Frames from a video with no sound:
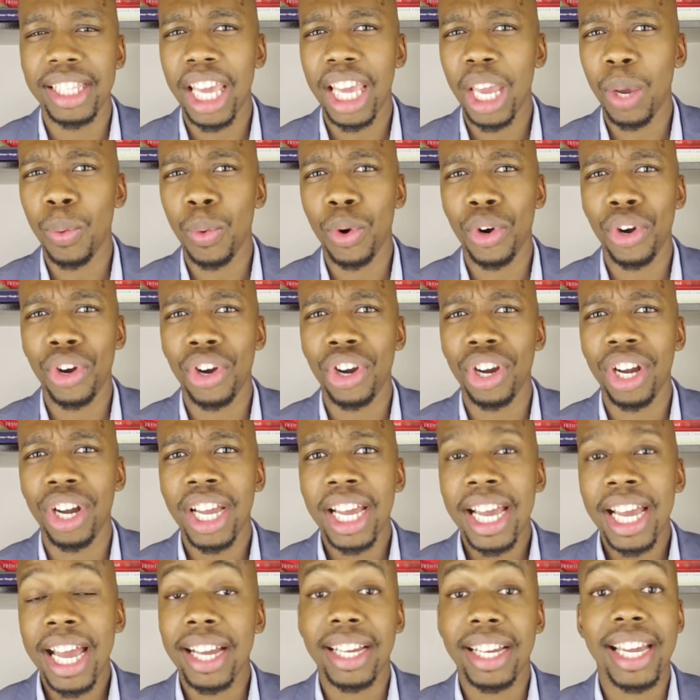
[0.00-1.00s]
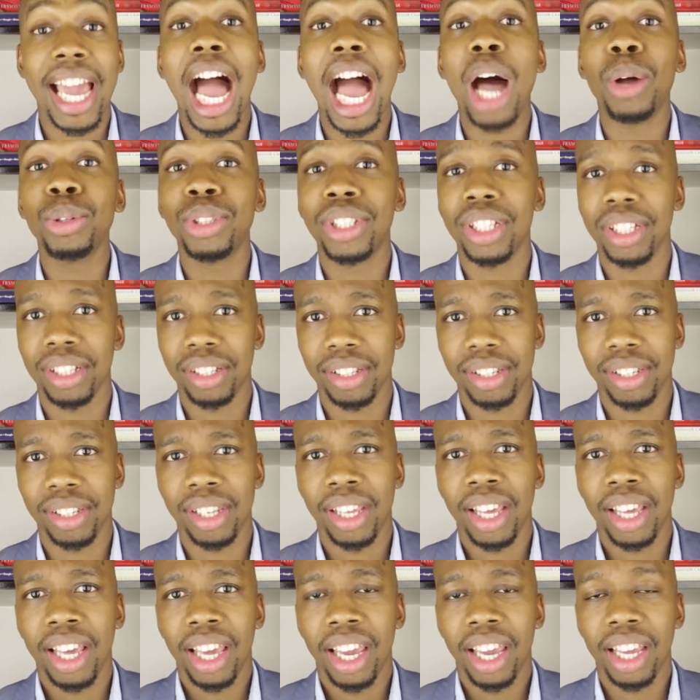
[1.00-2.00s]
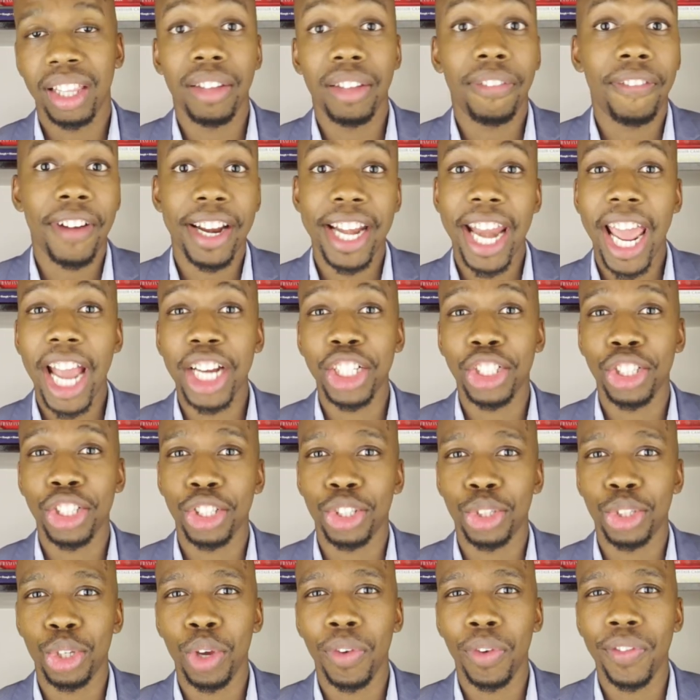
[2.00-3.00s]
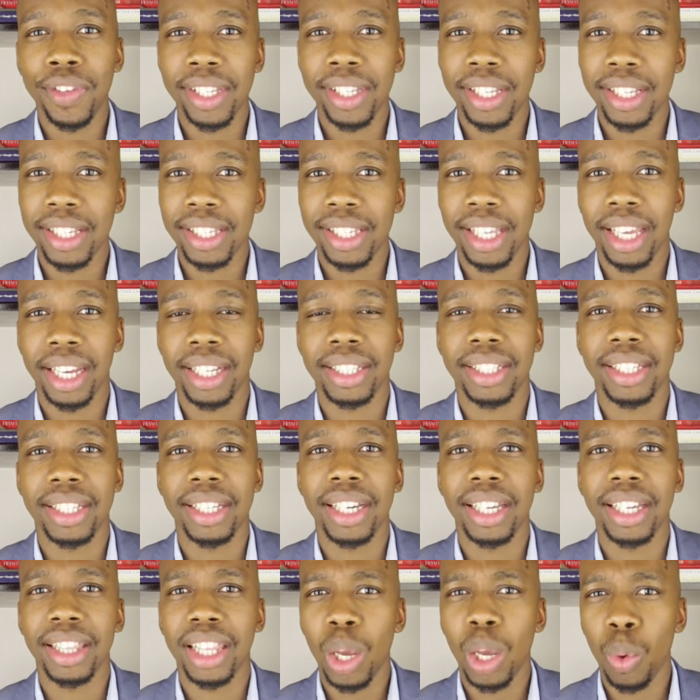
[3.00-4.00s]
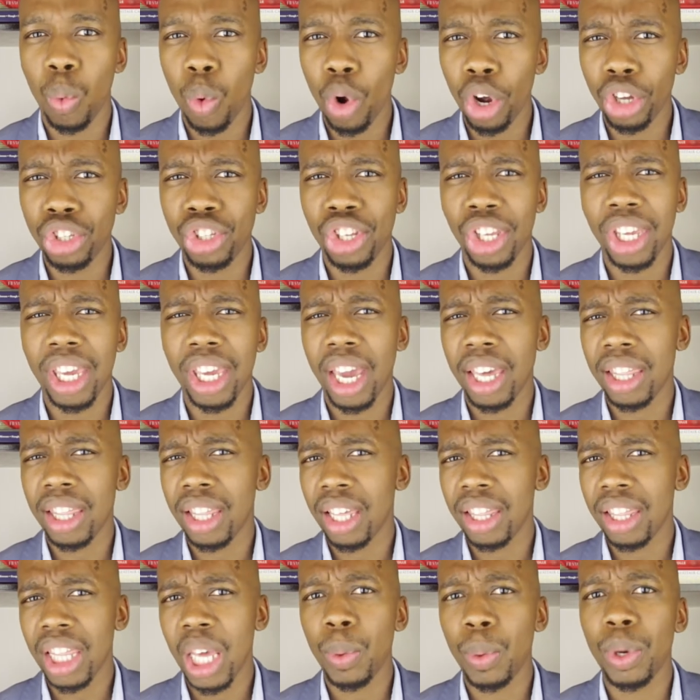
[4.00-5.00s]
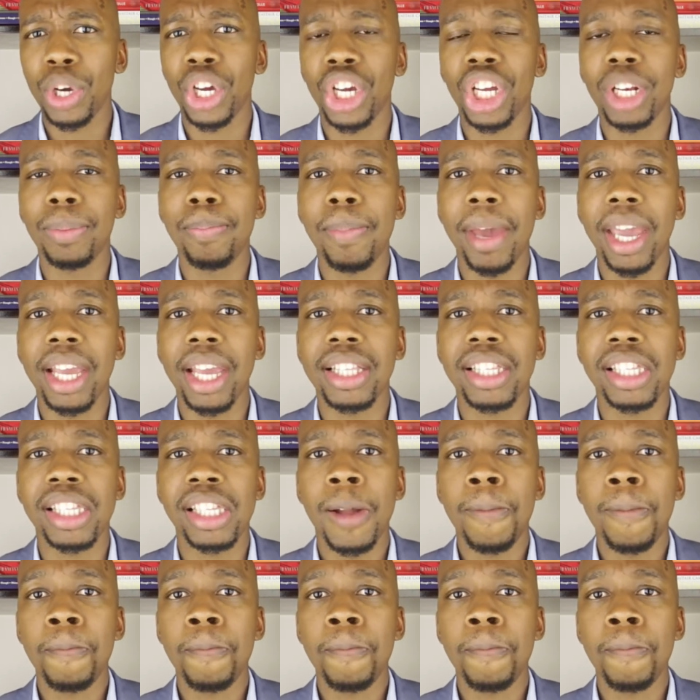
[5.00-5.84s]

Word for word: They were accountants in the financial services sector, and they worked together and they were good mates,